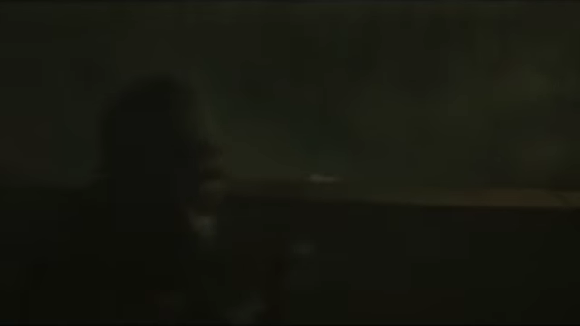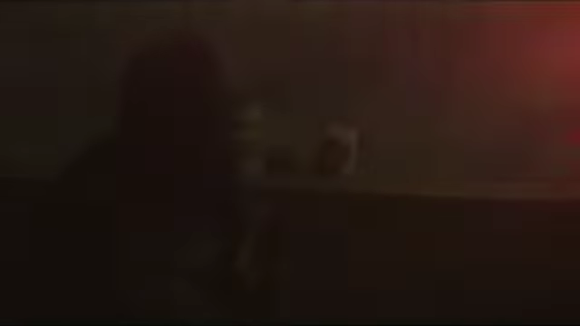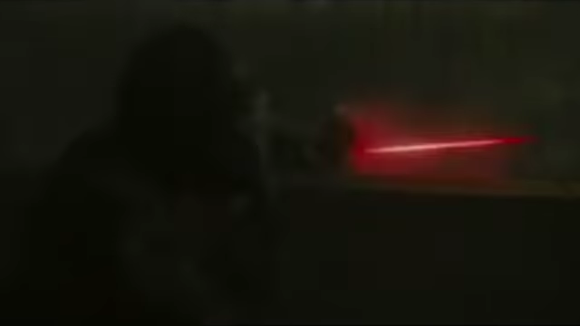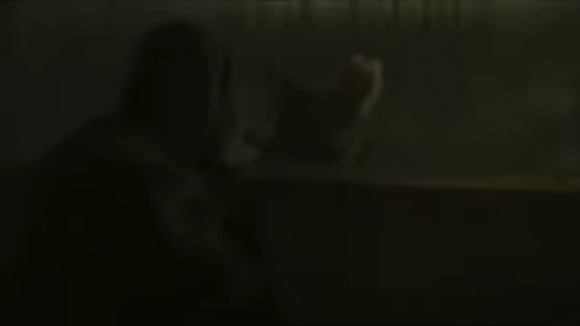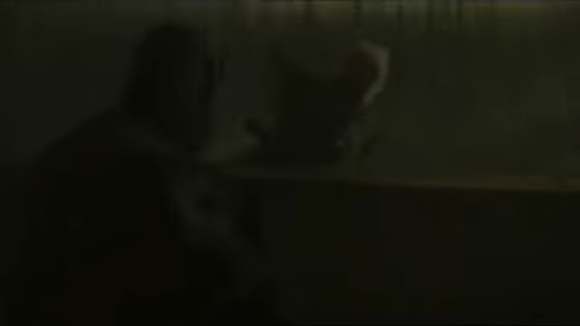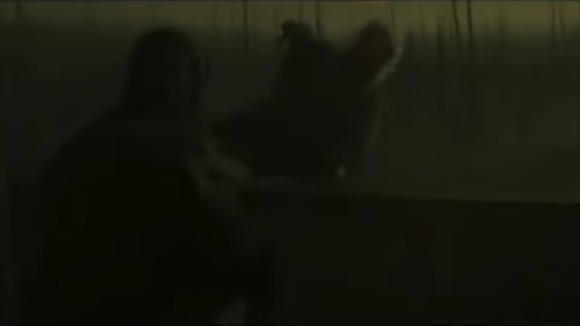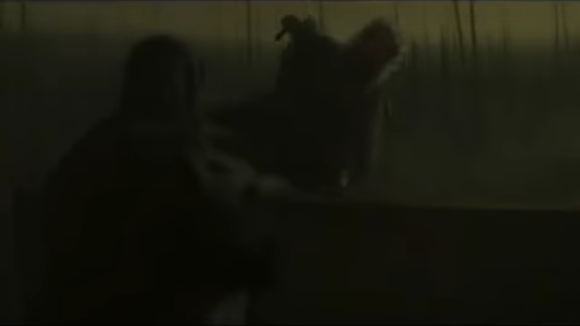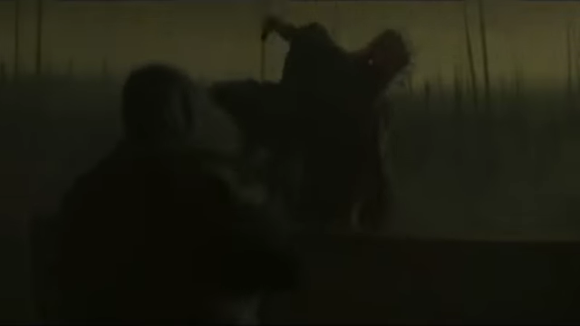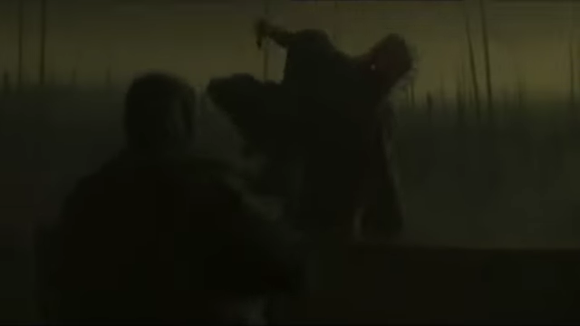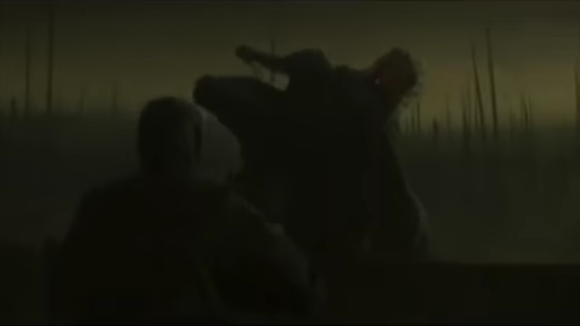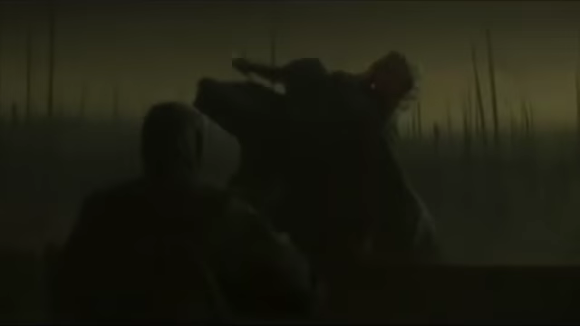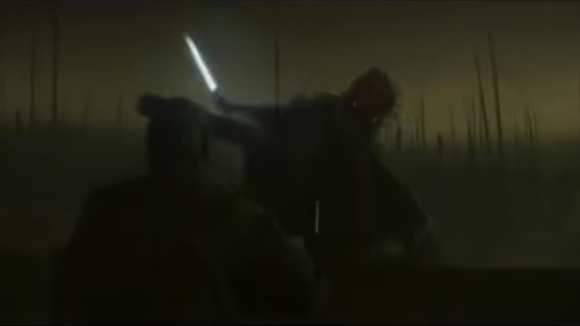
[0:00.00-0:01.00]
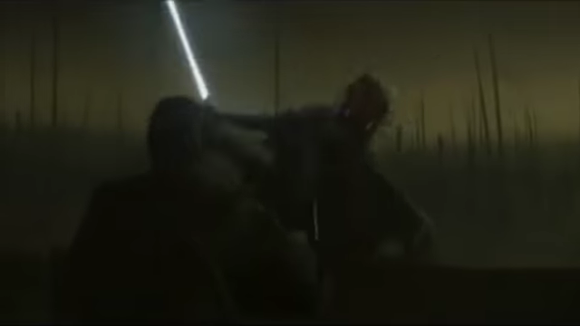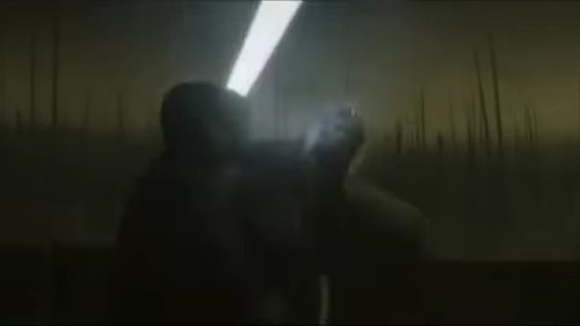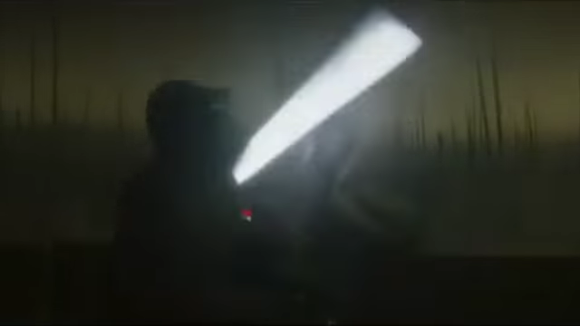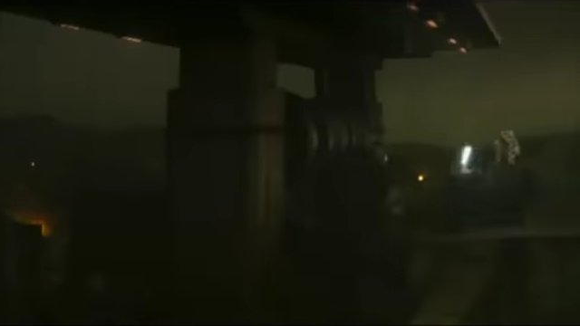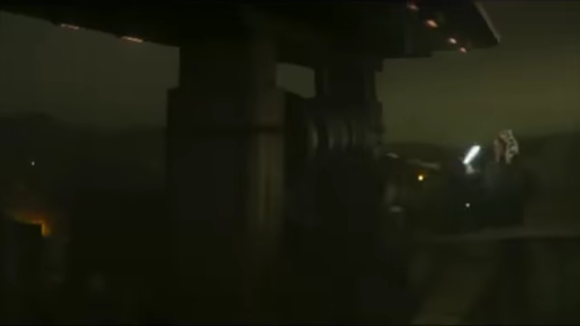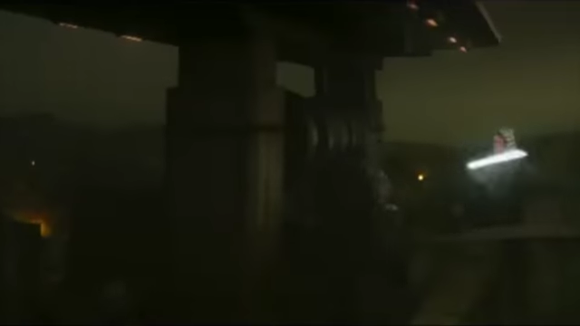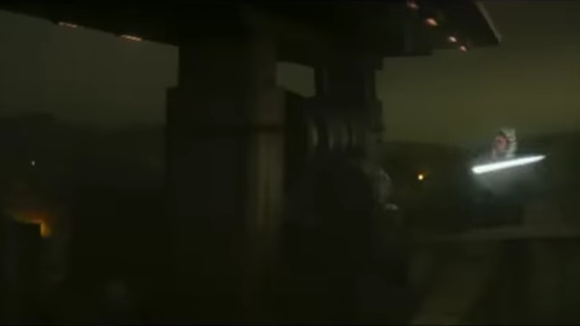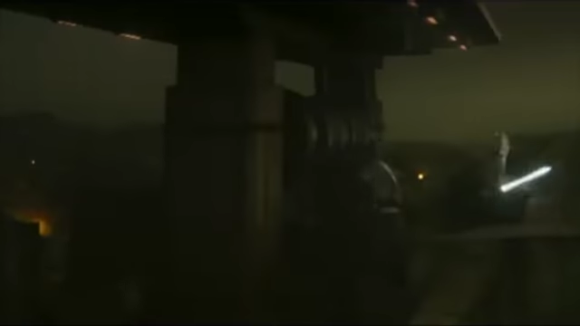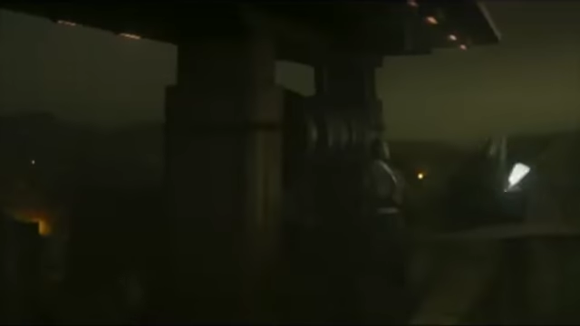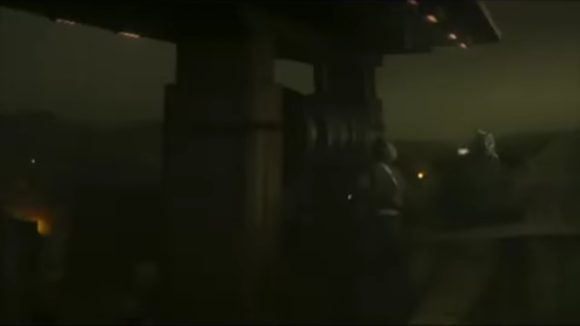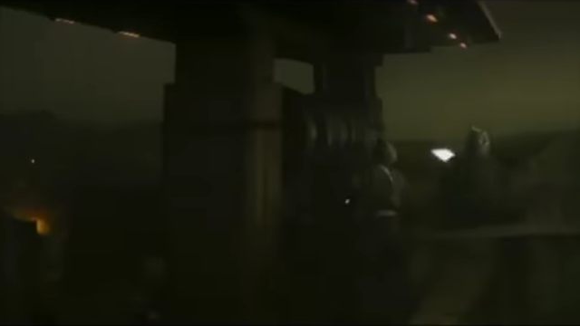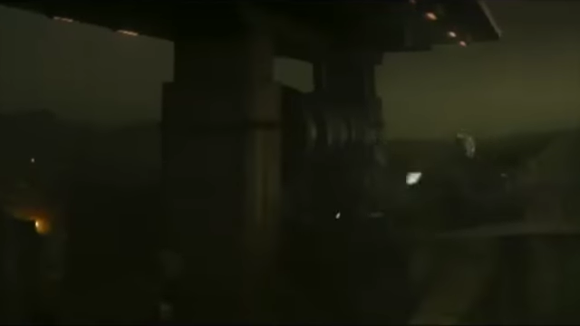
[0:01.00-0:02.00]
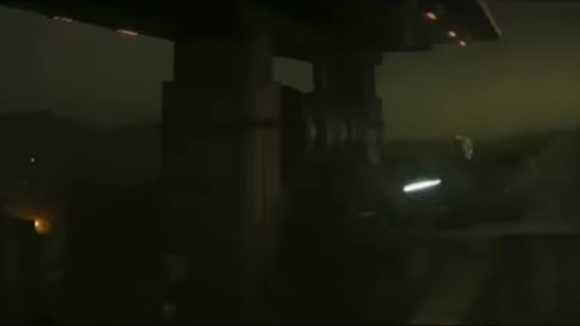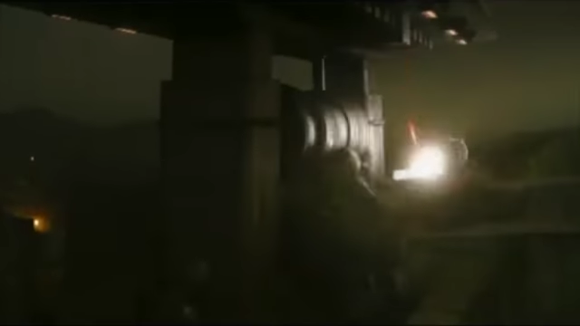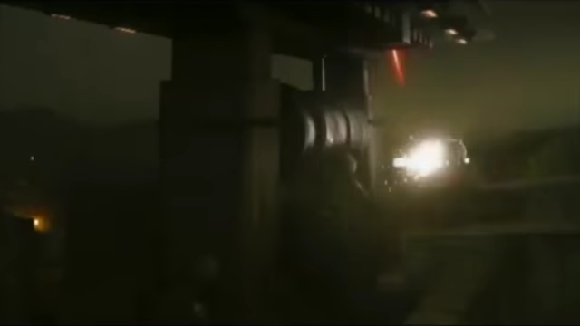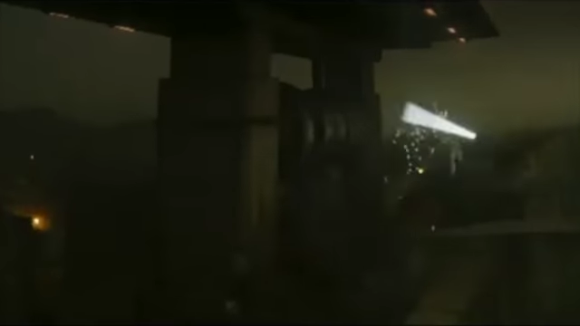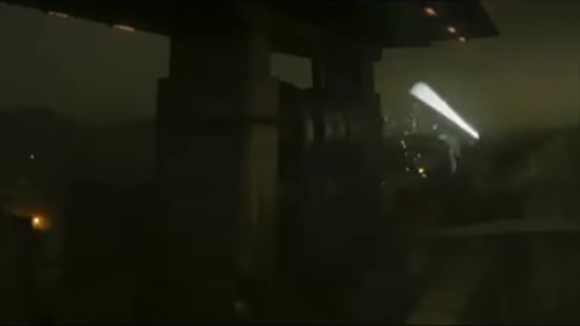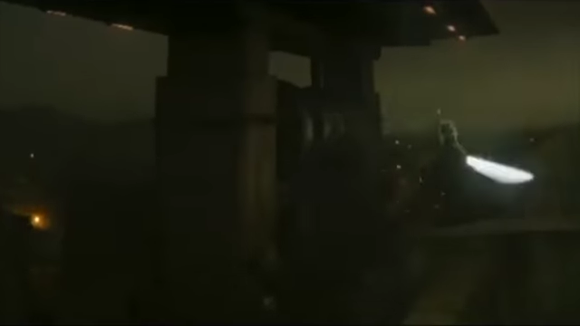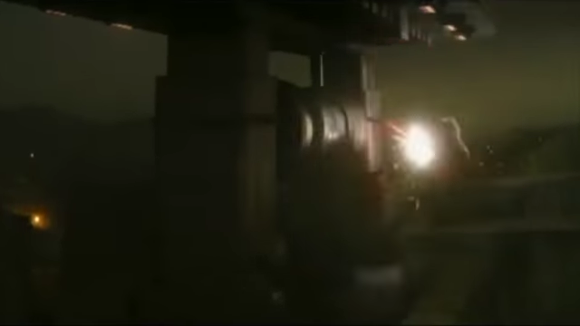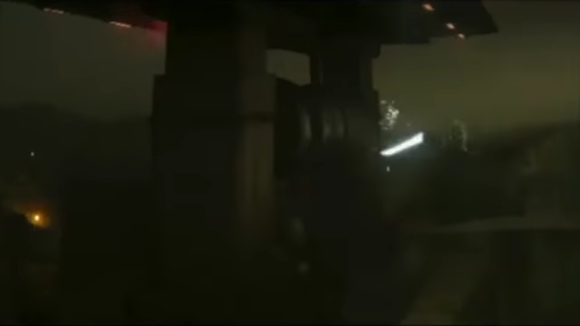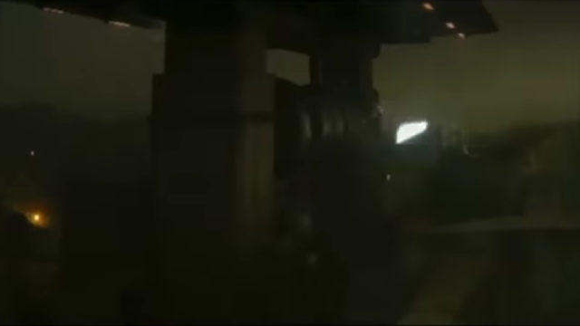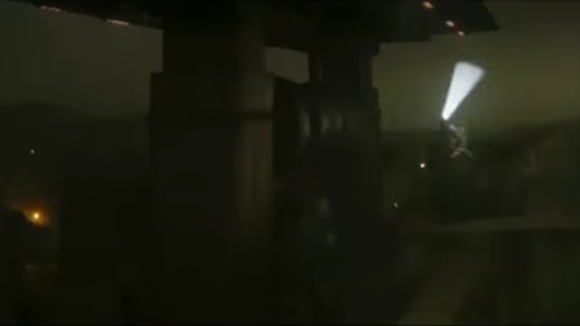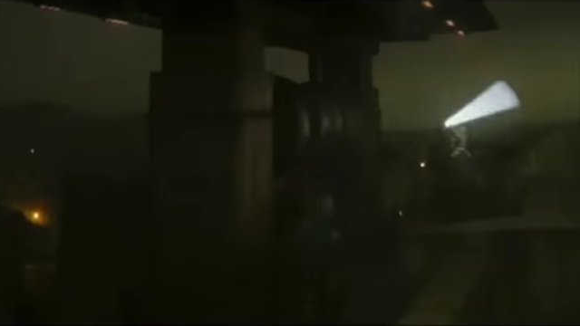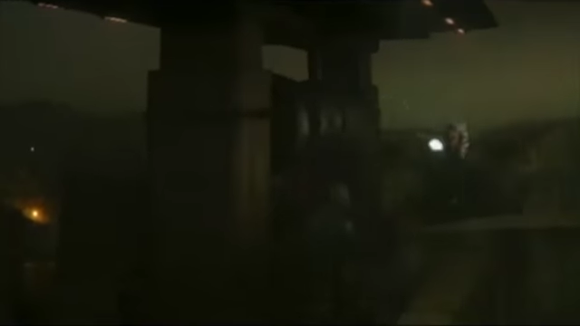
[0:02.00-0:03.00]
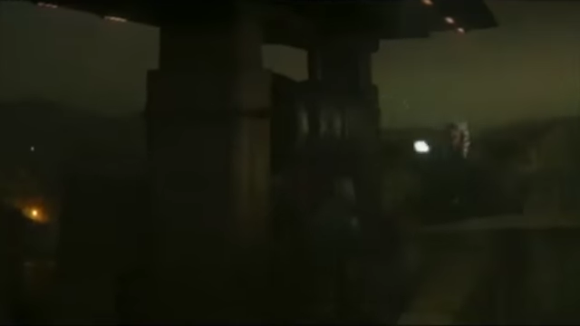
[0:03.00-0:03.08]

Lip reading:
Nobody's mouth can be seen.